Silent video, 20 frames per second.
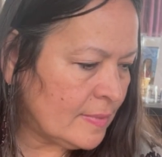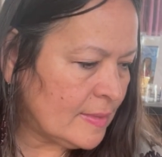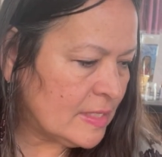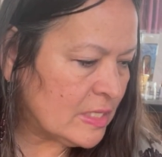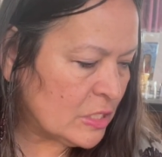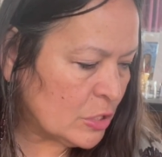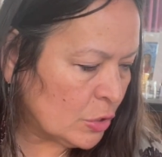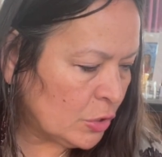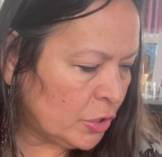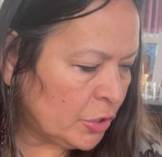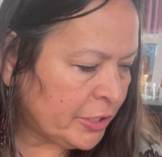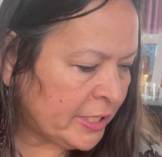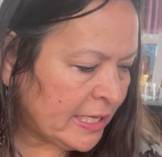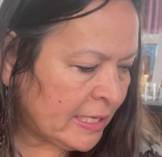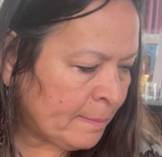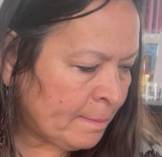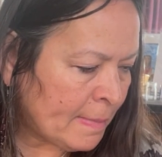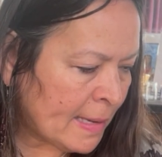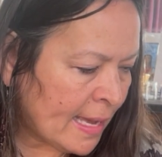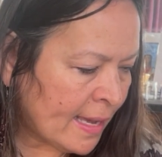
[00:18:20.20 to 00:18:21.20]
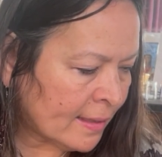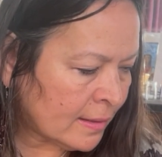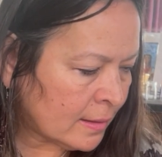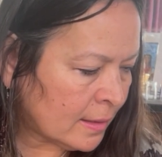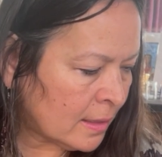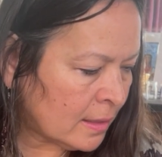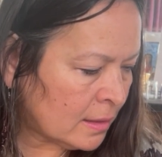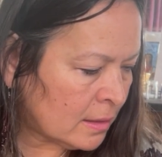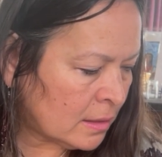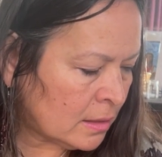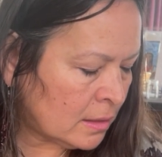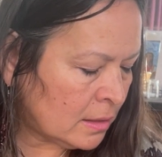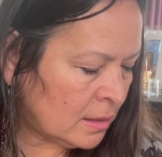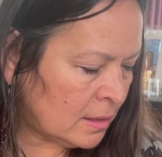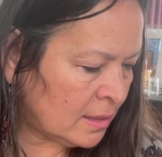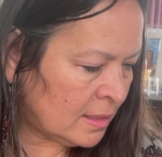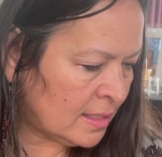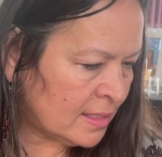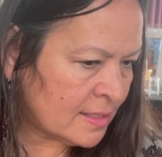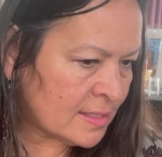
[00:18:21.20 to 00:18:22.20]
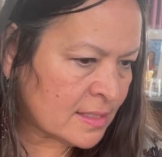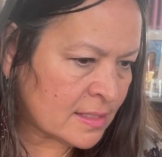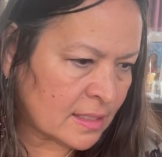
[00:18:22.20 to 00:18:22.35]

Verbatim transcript: so looking back on all of this,